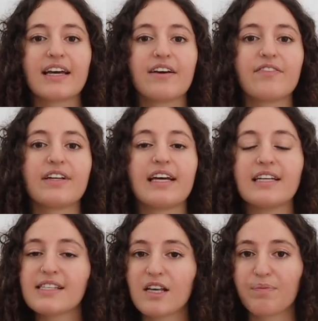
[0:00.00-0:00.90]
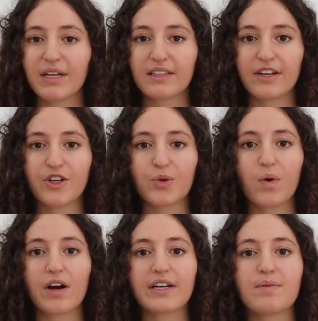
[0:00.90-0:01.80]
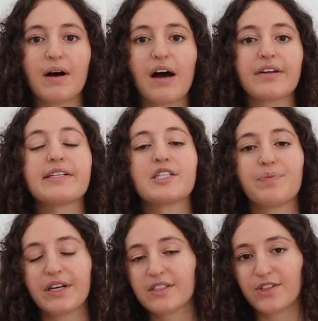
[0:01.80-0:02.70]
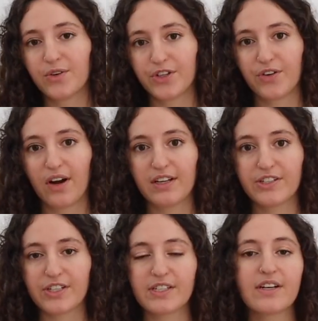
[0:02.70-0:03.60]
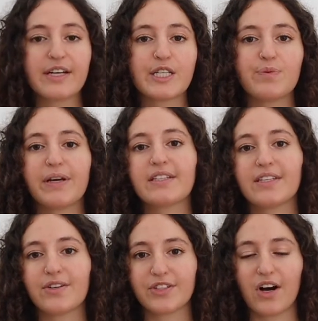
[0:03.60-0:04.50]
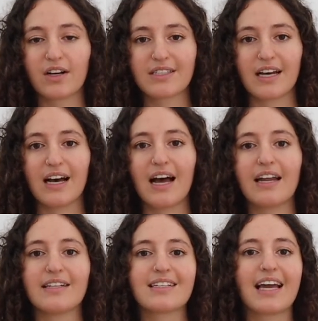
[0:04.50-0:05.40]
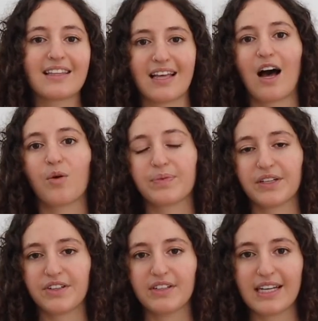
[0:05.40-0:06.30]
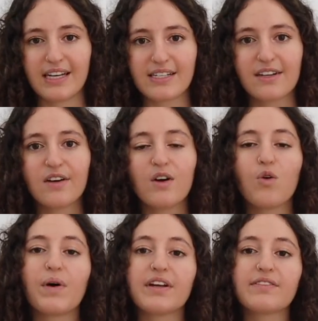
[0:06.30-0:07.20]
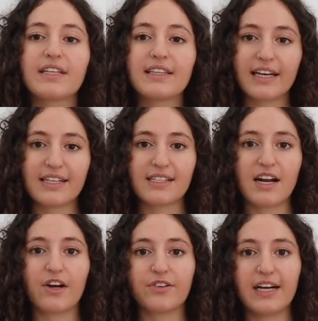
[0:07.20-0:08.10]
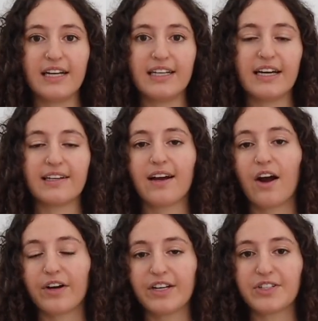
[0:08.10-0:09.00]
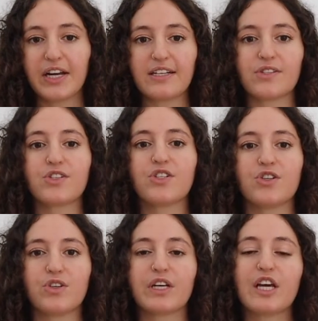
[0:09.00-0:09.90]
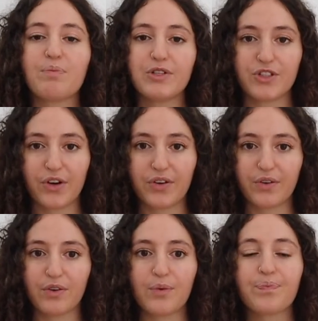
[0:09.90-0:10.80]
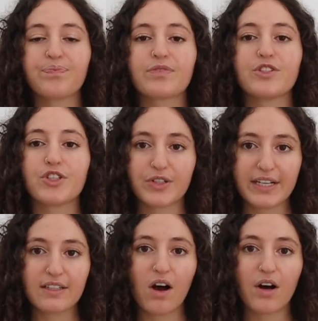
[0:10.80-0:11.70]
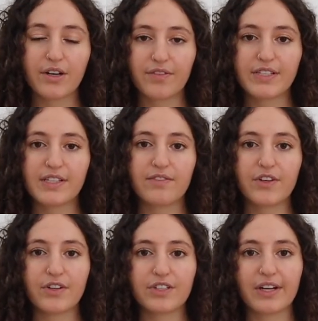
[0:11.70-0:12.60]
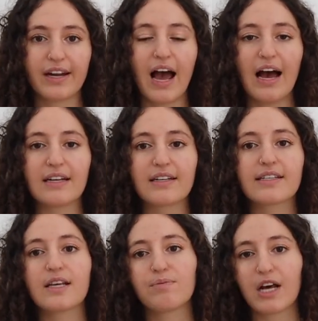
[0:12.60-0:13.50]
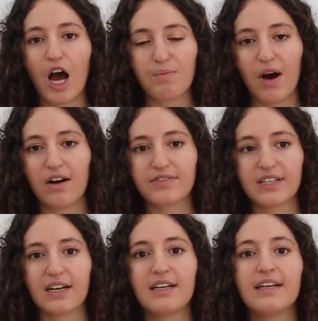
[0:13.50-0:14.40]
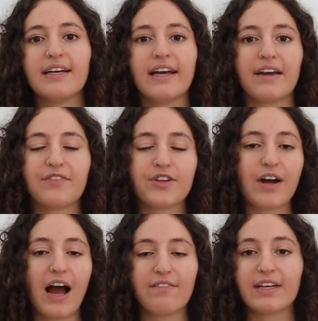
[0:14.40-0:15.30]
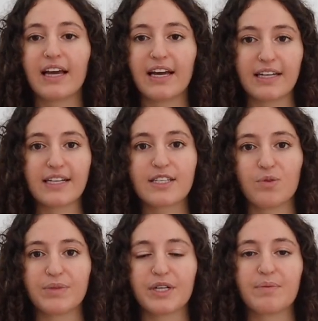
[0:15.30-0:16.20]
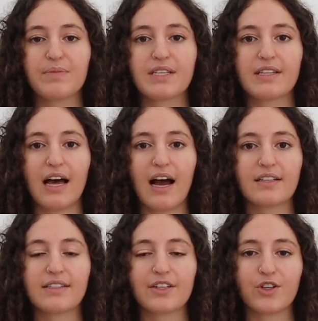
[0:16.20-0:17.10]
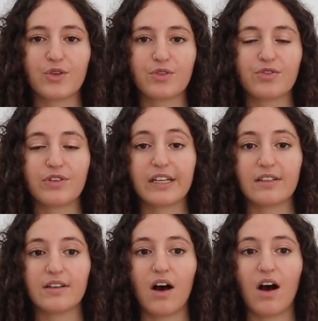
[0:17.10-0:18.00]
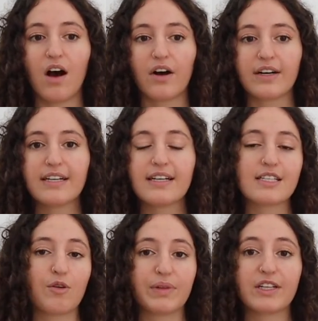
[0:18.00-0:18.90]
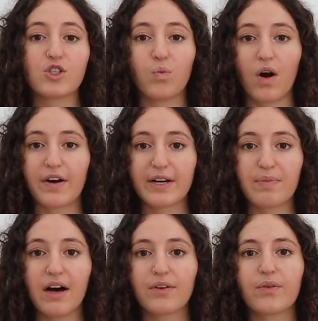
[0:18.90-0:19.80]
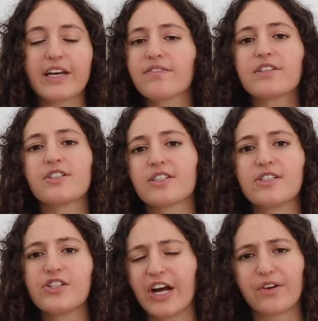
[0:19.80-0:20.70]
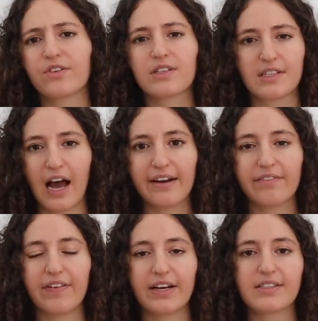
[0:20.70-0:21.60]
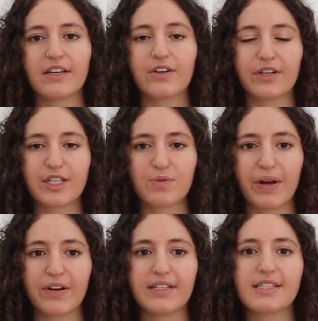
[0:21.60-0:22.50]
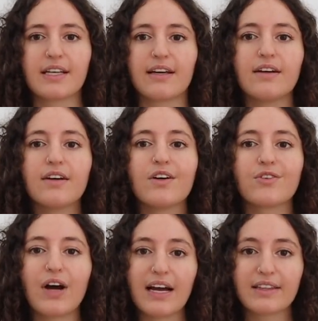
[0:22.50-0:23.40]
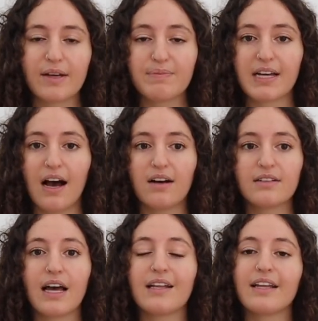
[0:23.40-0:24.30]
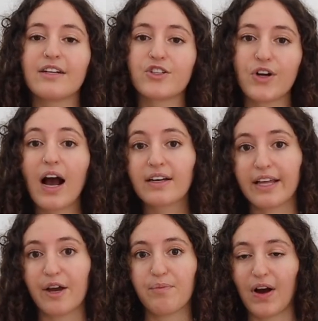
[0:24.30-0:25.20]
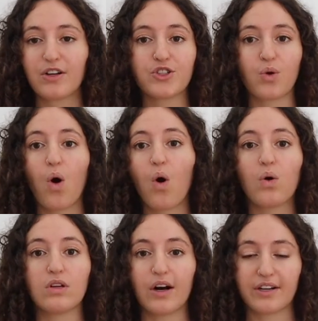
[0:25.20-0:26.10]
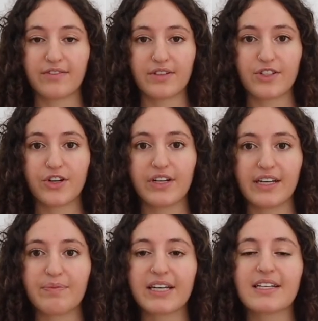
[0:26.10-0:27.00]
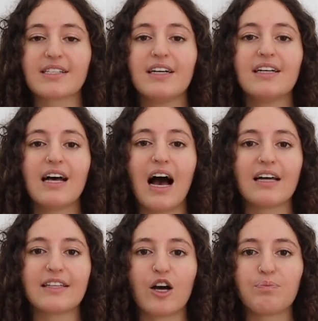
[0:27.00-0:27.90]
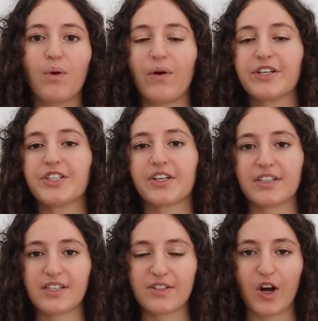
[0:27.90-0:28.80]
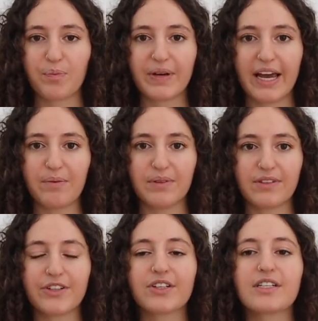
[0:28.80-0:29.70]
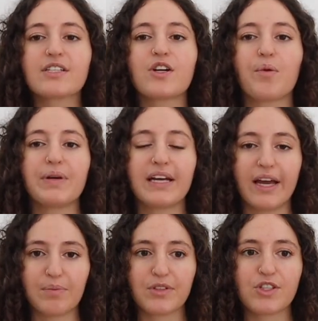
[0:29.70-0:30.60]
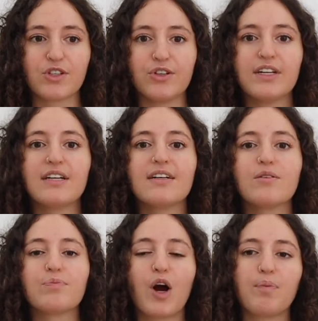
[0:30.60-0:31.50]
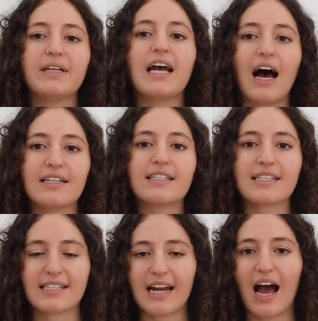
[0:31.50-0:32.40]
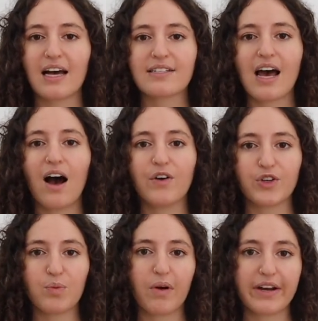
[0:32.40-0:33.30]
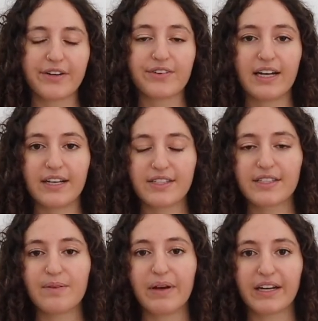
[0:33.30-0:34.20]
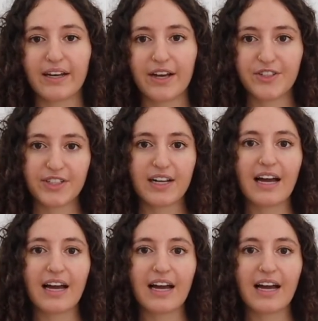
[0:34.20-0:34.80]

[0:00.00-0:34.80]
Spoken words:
If it is something that you're worried about, speak to your neurologist, speak to your doctor, and get the help that you need. One of the things that I really encourage is to keep a journal during the Ocrevus infusion and sometime after. If you're having any symptoms that you feel are something to worry about, or even just general side effects that you're experiencing, write them down and then track them throughout your whole Ocrevus journey, because at that point you're going to start being able to properly understand how your body relates to the medication.